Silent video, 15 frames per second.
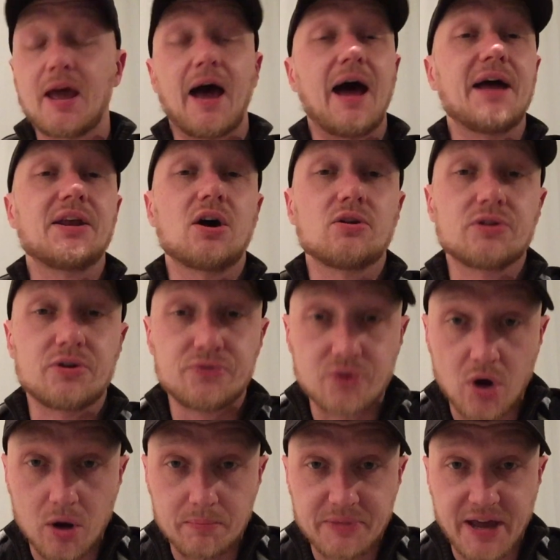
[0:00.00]
And on the
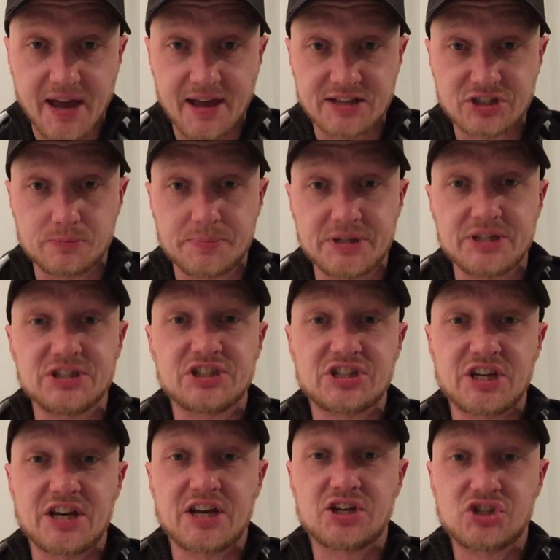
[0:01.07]
ROM there has to be
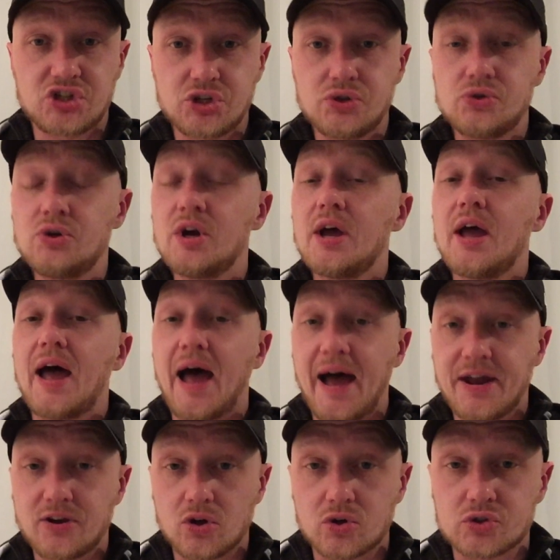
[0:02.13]
SEGA 2
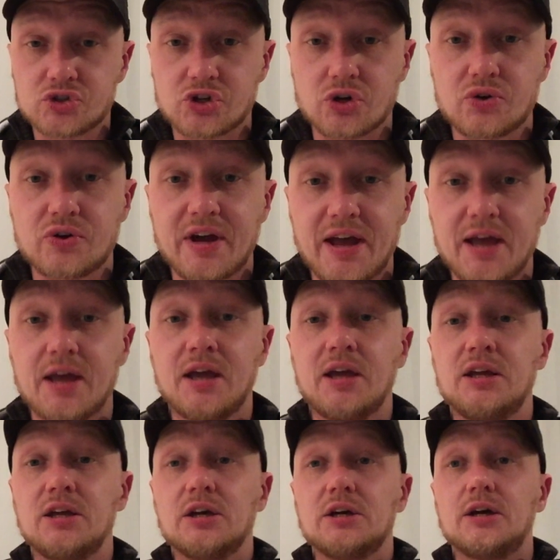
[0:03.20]
and also a